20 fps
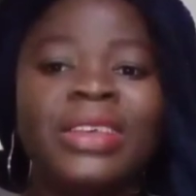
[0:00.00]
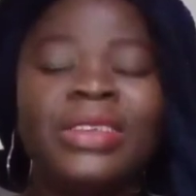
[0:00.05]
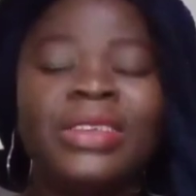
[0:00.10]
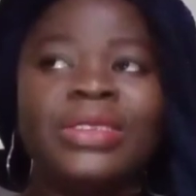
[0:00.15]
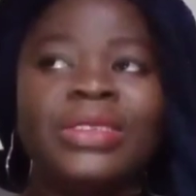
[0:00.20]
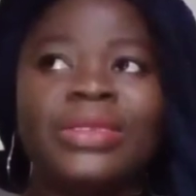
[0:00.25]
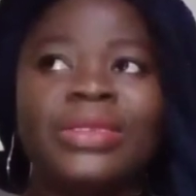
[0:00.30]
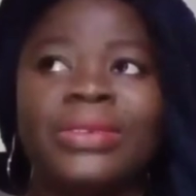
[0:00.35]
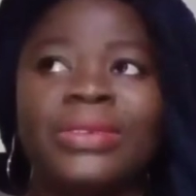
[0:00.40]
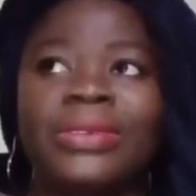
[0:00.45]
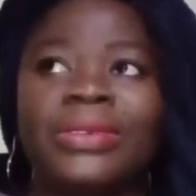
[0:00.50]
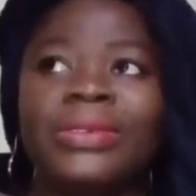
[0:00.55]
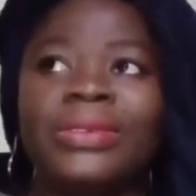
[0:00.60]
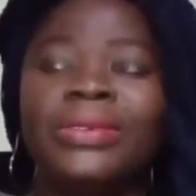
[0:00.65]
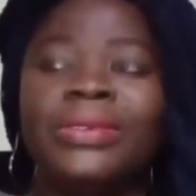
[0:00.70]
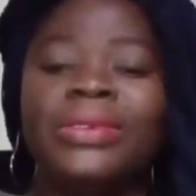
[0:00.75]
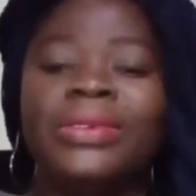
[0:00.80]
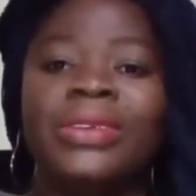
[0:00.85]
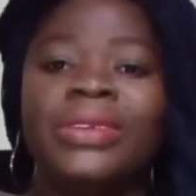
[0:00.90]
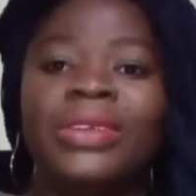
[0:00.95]

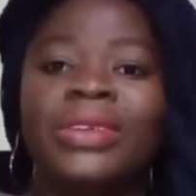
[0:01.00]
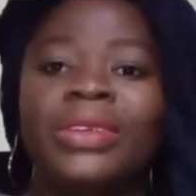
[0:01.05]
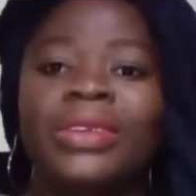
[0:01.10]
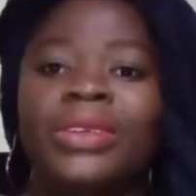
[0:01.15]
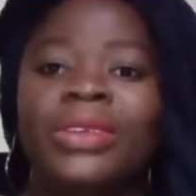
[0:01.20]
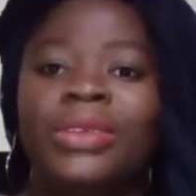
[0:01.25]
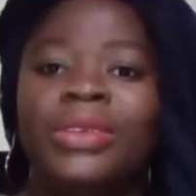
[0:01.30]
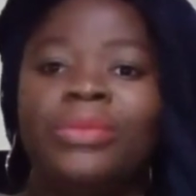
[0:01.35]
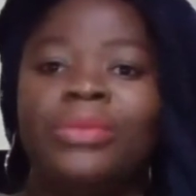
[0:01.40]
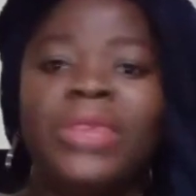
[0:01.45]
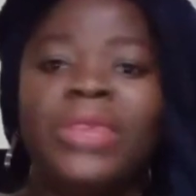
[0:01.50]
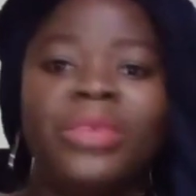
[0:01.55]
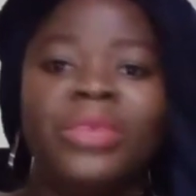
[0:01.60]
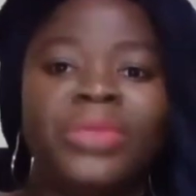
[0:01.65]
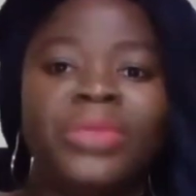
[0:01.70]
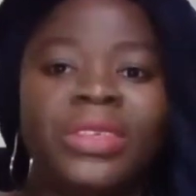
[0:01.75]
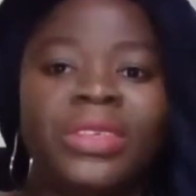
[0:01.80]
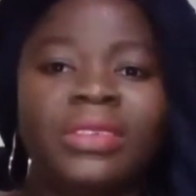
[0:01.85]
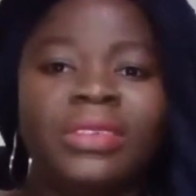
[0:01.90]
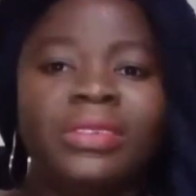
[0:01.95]
So
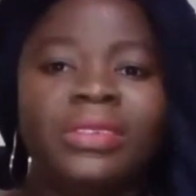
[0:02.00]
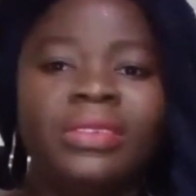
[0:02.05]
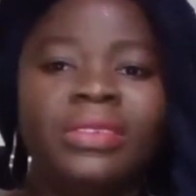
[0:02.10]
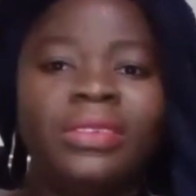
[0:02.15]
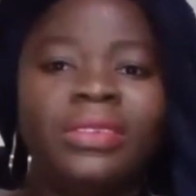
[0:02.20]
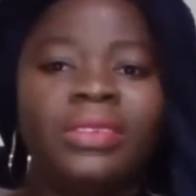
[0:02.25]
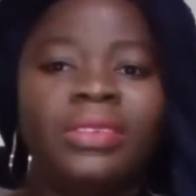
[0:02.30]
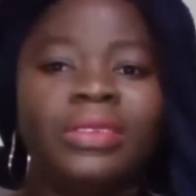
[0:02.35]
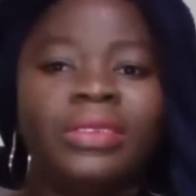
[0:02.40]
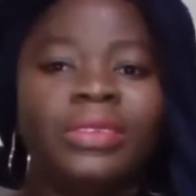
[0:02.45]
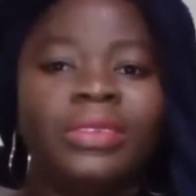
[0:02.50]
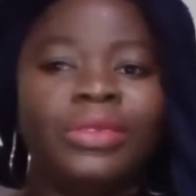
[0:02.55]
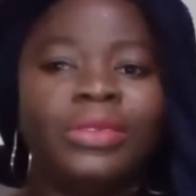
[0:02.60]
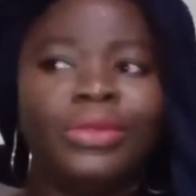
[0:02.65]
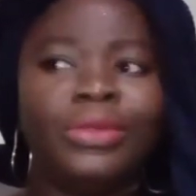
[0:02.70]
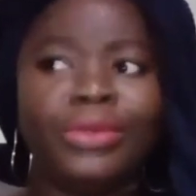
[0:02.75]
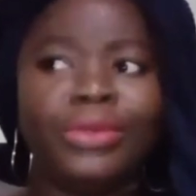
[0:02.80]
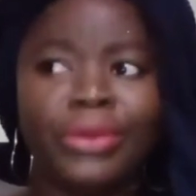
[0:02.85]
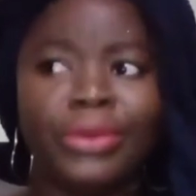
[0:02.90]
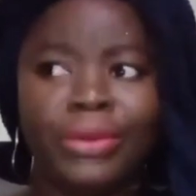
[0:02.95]
maybe
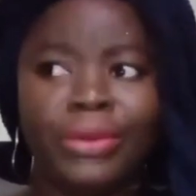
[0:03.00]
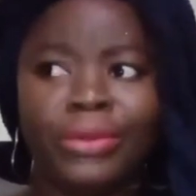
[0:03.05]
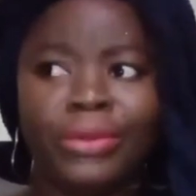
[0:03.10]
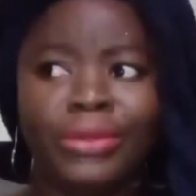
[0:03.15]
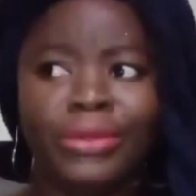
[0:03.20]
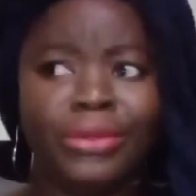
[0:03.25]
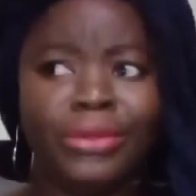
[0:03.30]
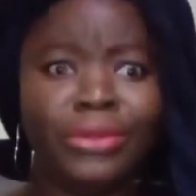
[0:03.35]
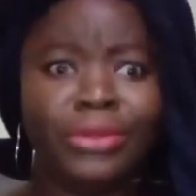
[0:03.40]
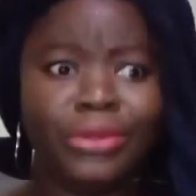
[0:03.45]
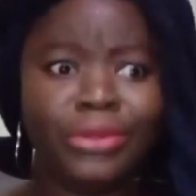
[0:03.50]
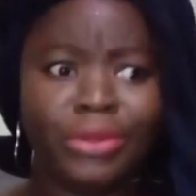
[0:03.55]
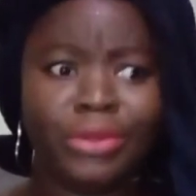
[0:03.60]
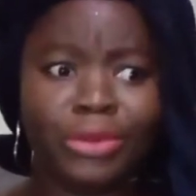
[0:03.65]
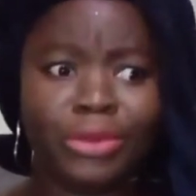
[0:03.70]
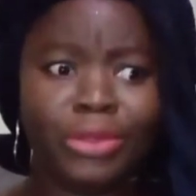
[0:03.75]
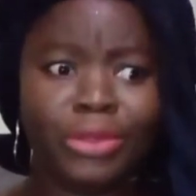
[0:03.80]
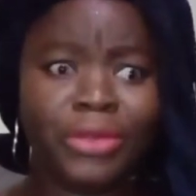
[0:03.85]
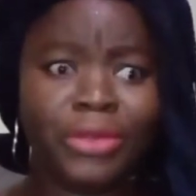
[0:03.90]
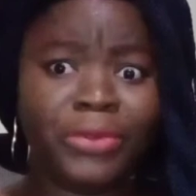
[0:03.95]

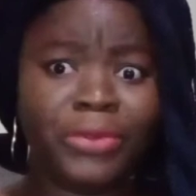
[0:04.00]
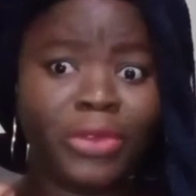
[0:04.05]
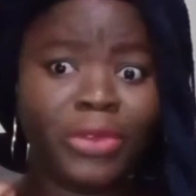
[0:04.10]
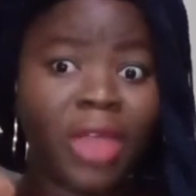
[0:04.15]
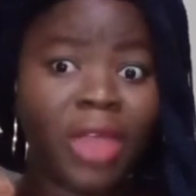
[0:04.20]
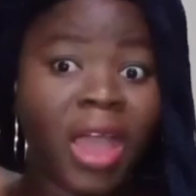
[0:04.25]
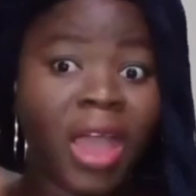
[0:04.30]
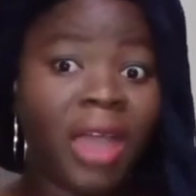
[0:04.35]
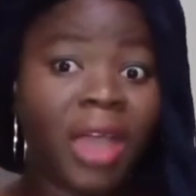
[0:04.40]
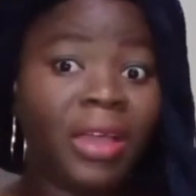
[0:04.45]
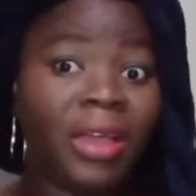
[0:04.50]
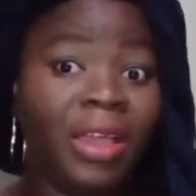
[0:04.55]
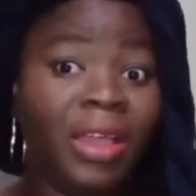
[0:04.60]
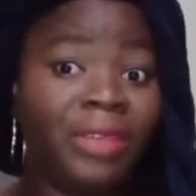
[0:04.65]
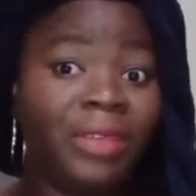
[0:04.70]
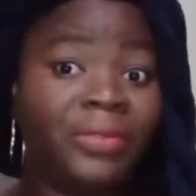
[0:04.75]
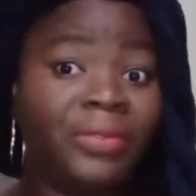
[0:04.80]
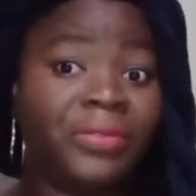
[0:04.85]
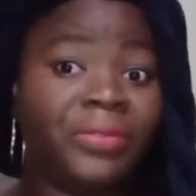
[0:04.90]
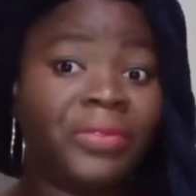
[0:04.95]
if you are
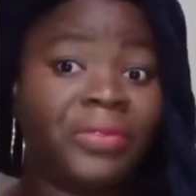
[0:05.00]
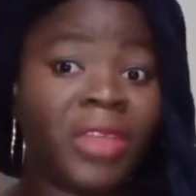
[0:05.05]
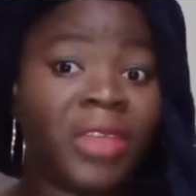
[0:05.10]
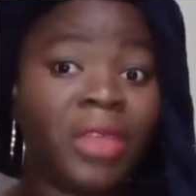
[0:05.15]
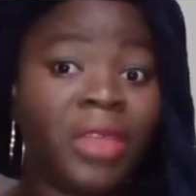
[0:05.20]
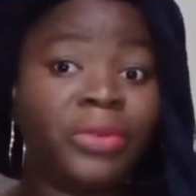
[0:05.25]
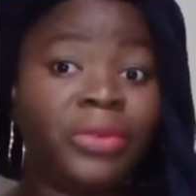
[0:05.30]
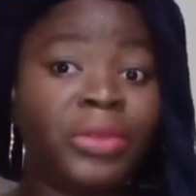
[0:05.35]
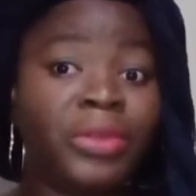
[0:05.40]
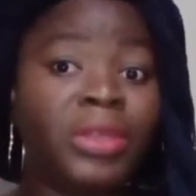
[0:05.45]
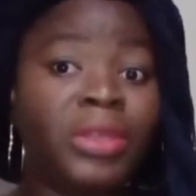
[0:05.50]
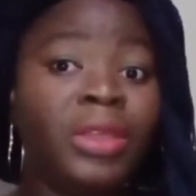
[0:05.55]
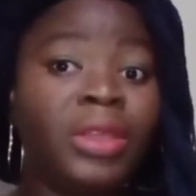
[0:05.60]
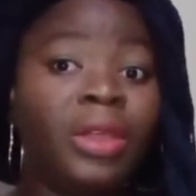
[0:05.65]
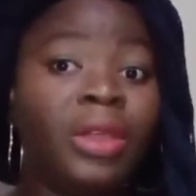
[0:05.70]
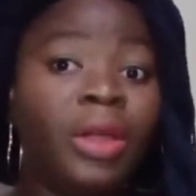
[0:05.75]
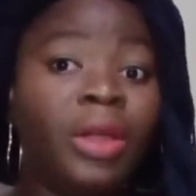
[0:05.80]
a very